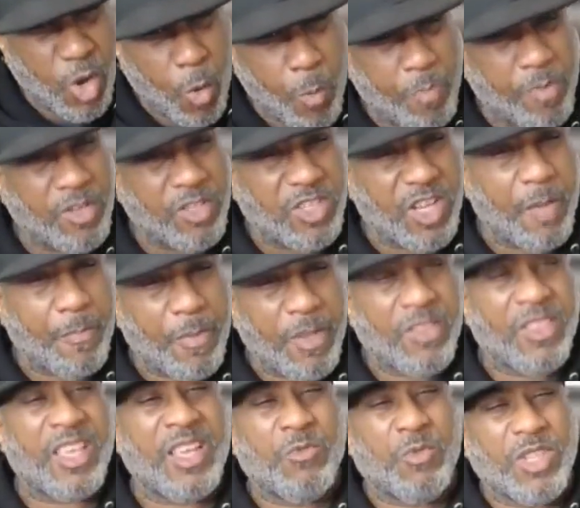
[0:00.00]
opens up,
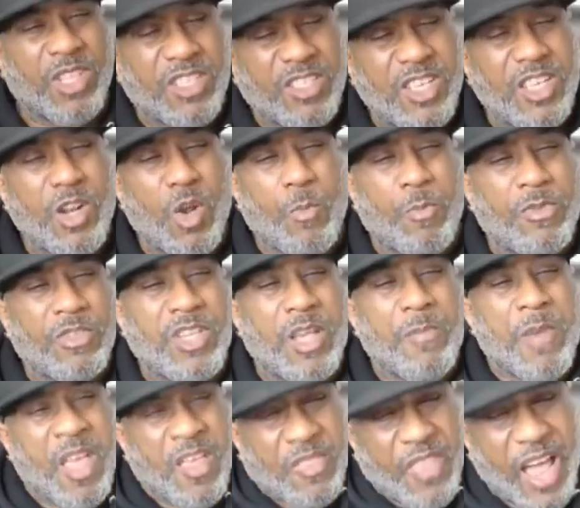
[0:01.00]
and then when the seed opens
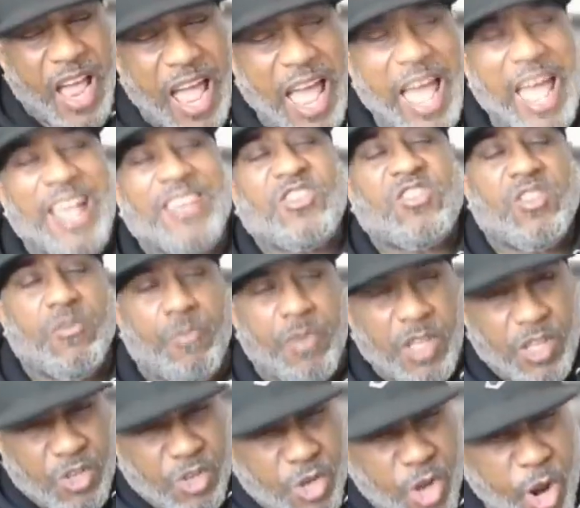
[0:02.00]
up, there has to
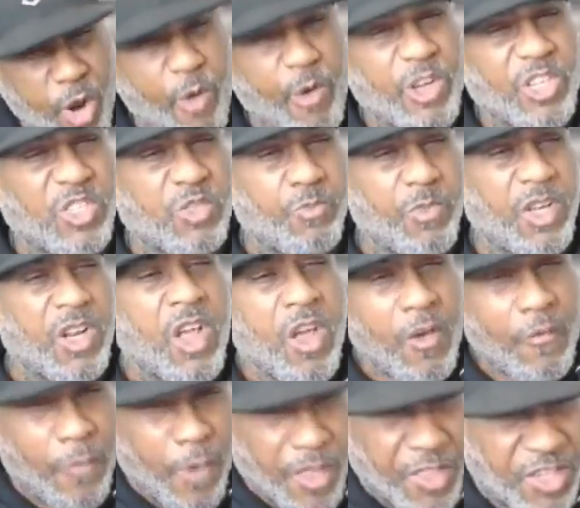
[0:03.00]
be nourishment
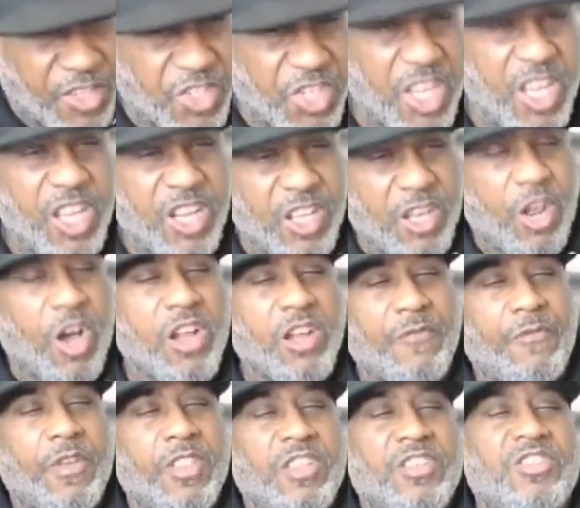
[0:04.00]
for the seed in order
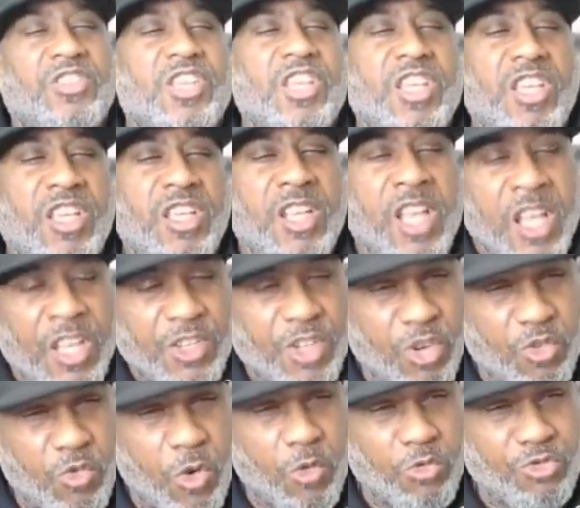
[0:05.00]
for the seed to
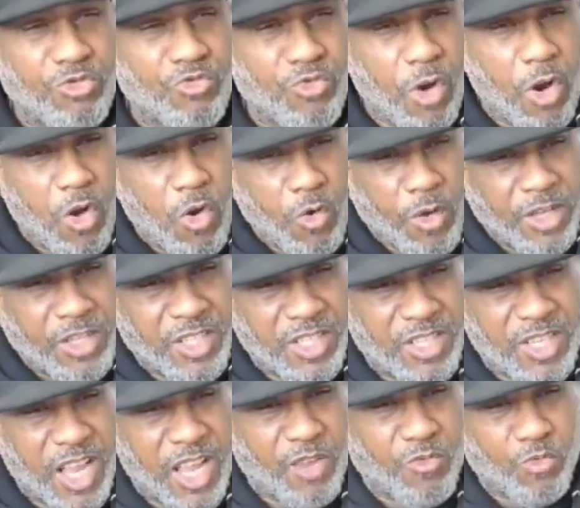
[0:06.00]
grow strong and to
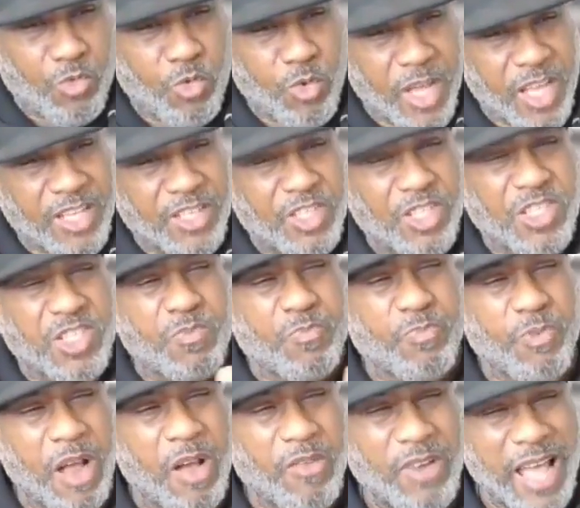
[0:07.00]
take root and to
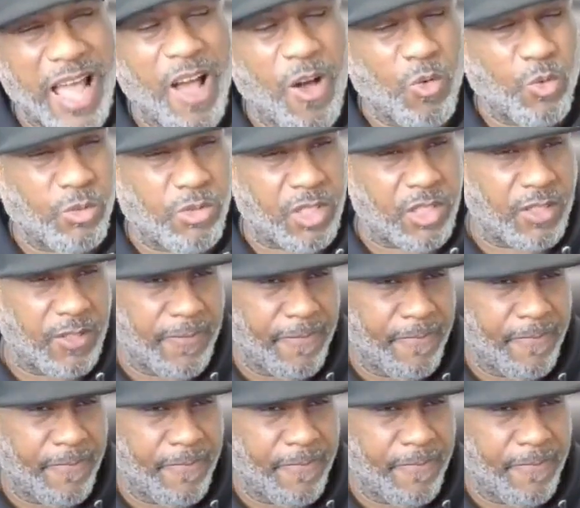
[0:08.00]
sprout out.